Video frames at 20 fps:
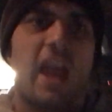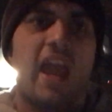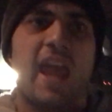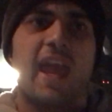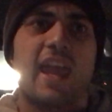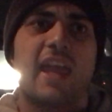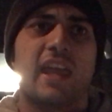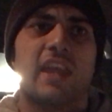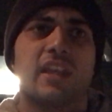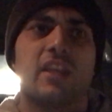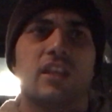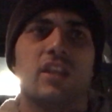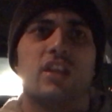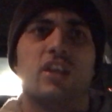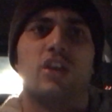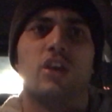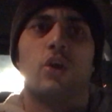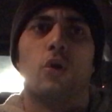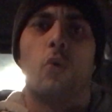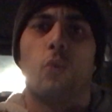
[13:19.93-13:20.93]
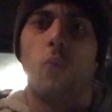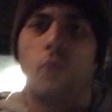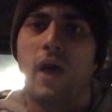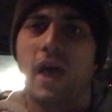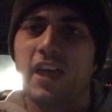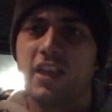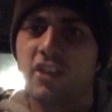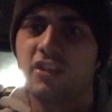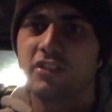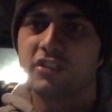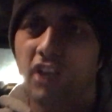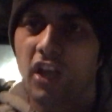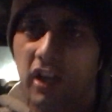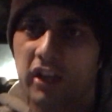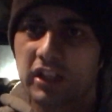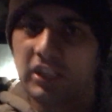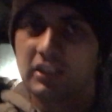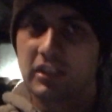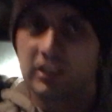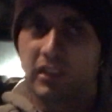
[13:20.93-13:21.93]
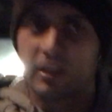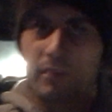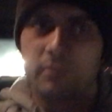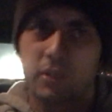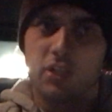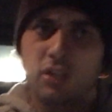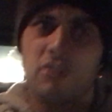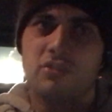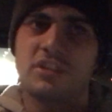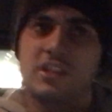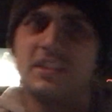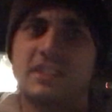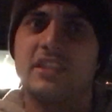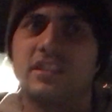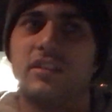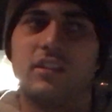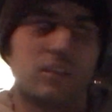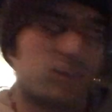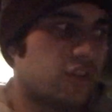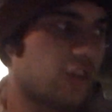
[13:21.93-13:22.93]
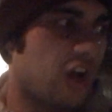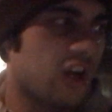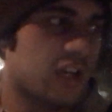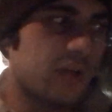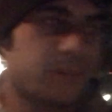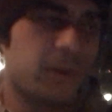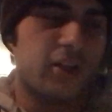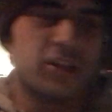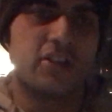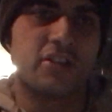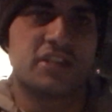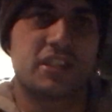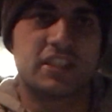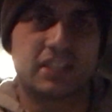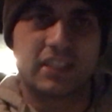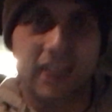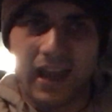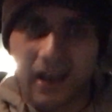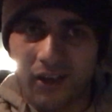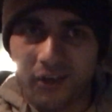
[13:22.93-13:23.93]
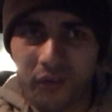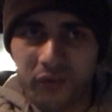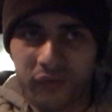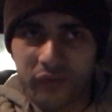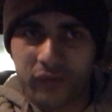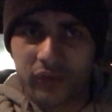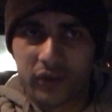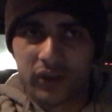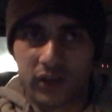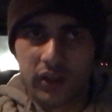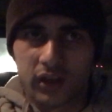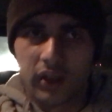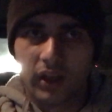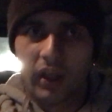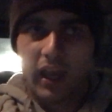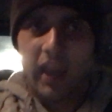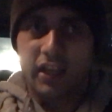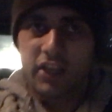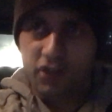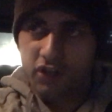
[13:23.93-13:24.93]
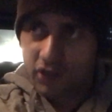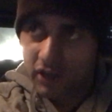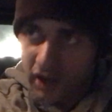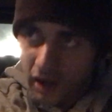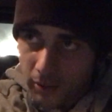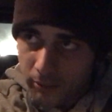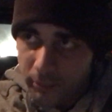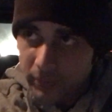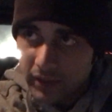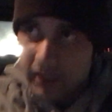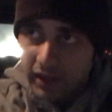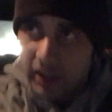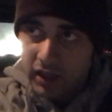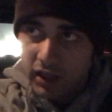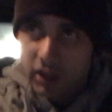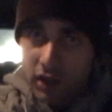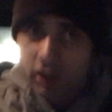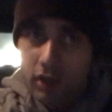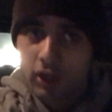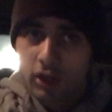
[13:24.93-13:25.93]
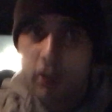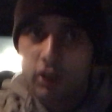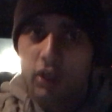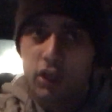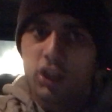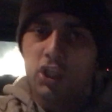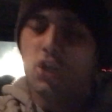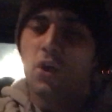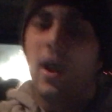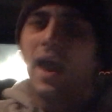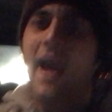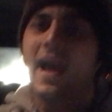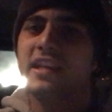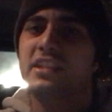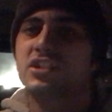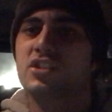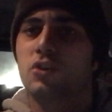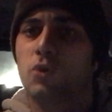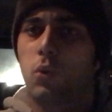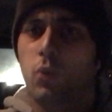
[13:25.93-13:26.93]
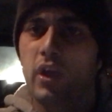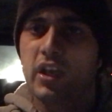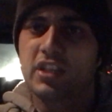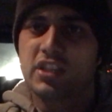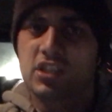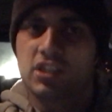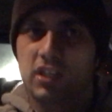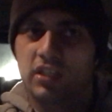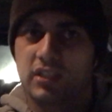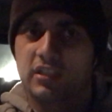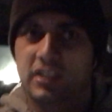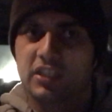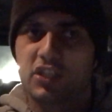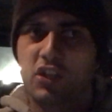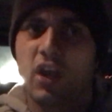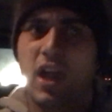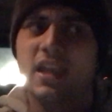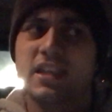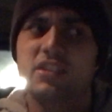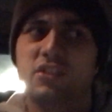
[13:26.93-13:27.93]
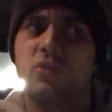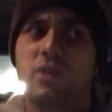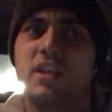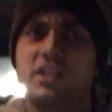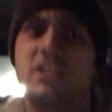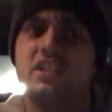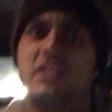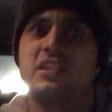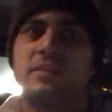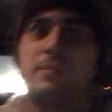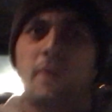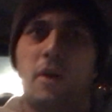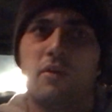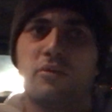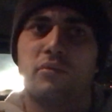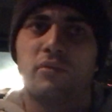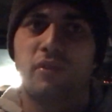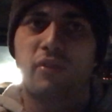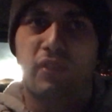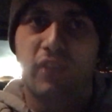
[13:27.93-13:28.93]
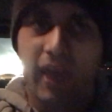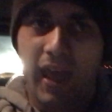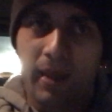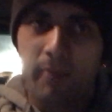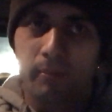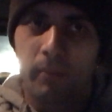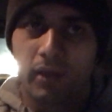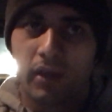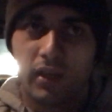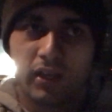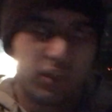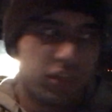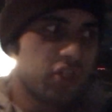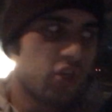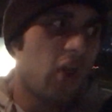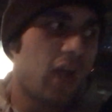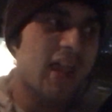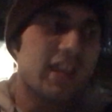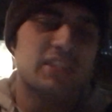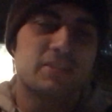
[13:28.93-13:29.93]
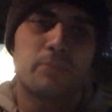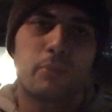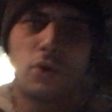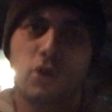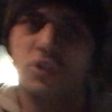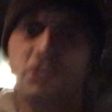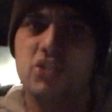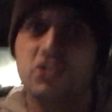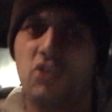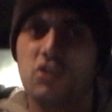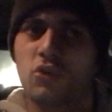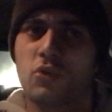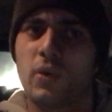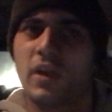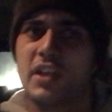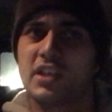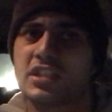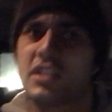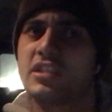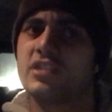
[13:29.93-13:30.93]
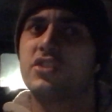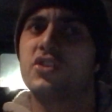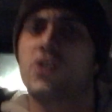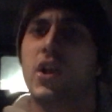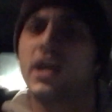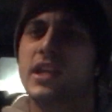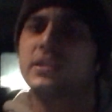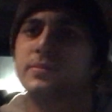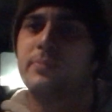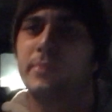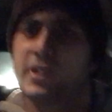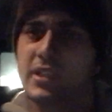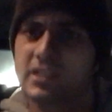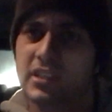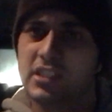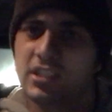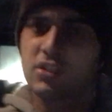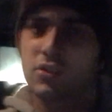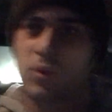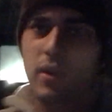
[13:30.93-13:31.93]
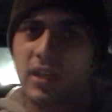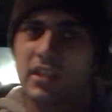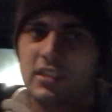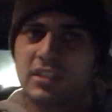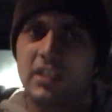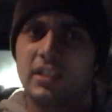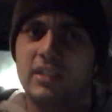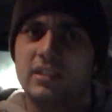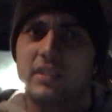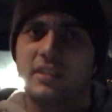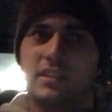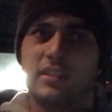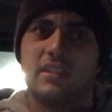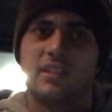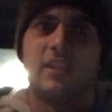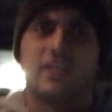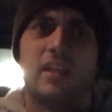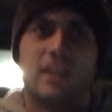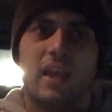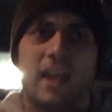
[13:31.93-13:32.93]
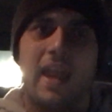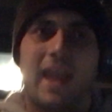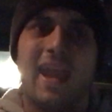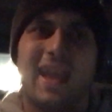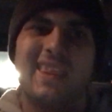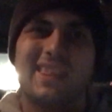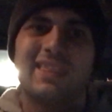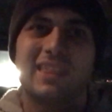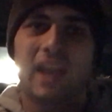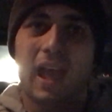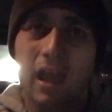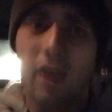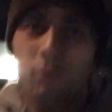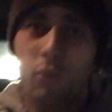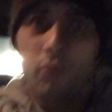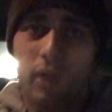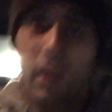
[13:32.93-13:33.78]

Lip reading: and while you're talking to them, you don't just talk about yourself and your company. You ask questions. You ask questions about them. You ask personal questions, you ask business questions, and that